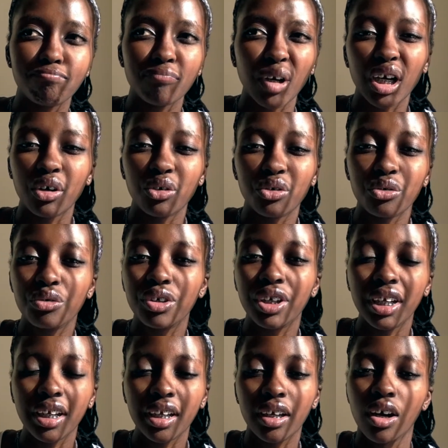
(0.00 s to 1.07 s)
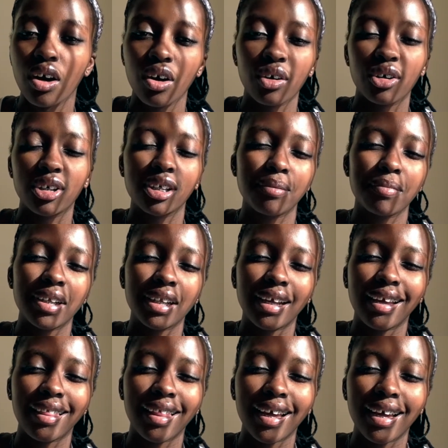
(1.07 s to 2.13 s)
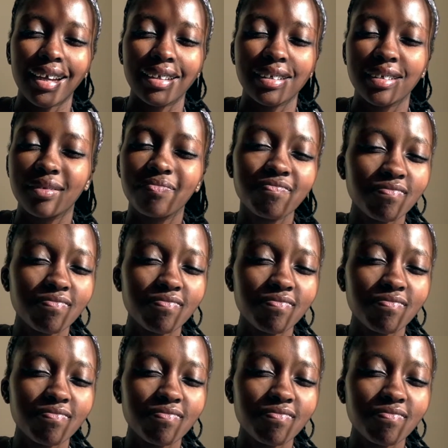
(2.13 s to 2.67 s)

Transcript: macaroni or something like that.